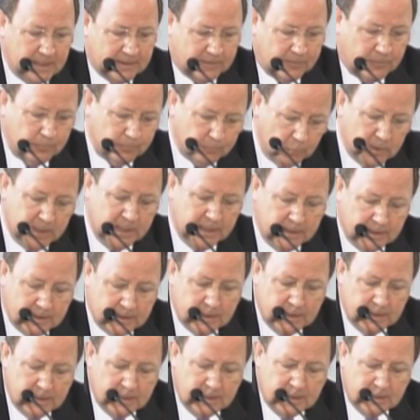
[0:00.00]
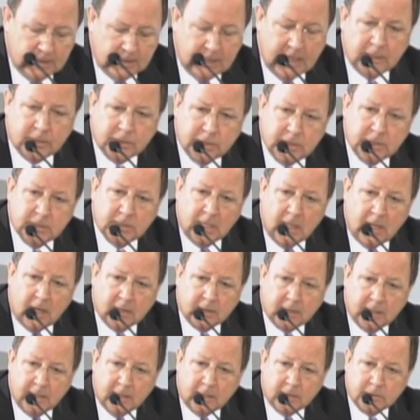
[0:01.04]
last week. Now she's
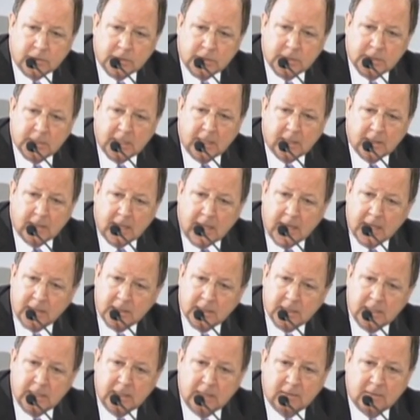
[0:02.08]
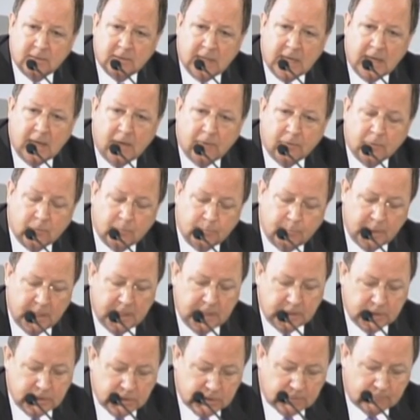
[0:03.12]
locked down. She's got 19,000
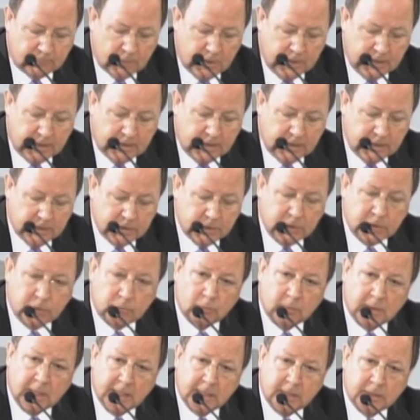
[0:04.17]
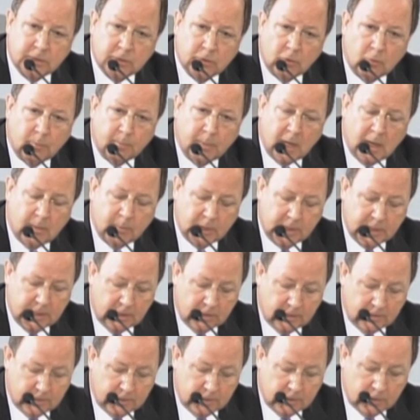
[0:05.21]
pages of regulations related to
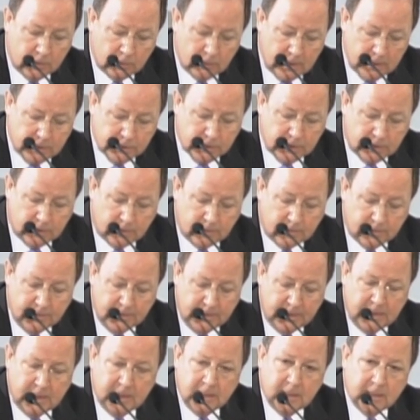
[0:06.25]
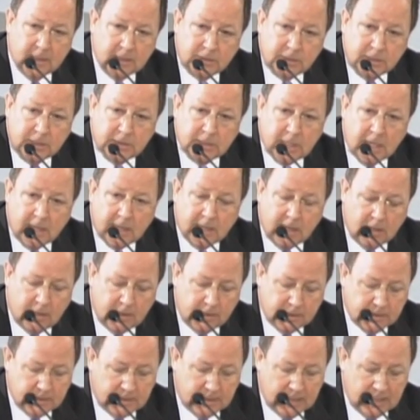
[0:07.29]
Obamacare that are crushing her. And she's not
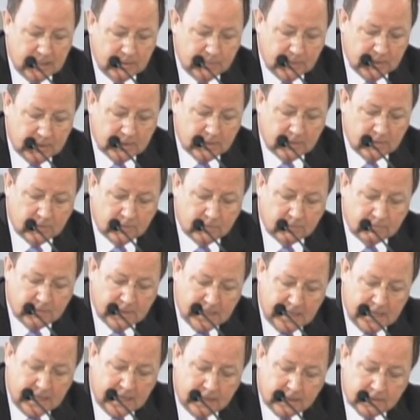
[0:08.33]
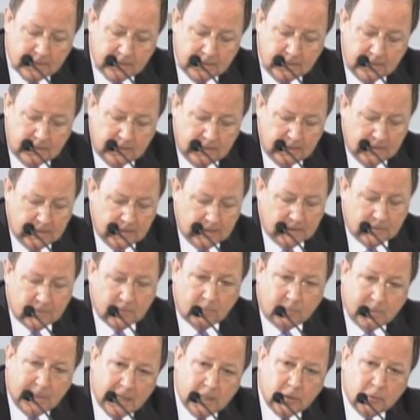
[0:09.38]
hiring today because of that. And
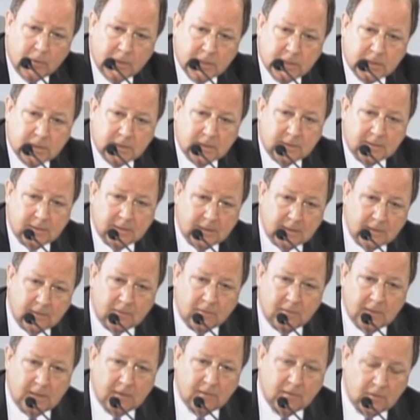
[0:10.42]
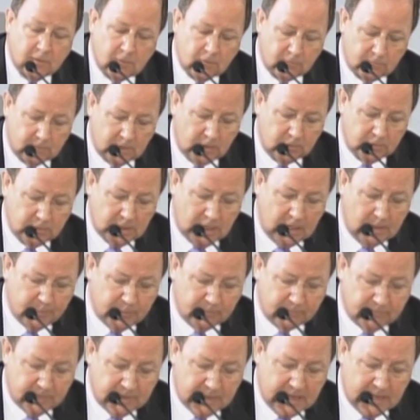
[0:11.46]
so my question is this, on top
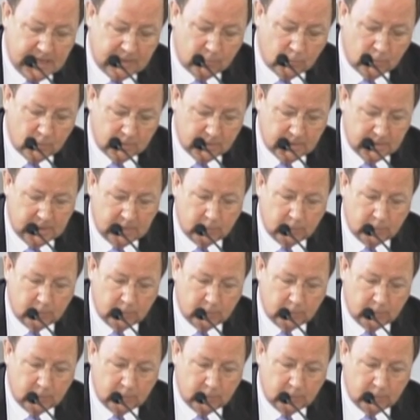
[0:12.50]
of that,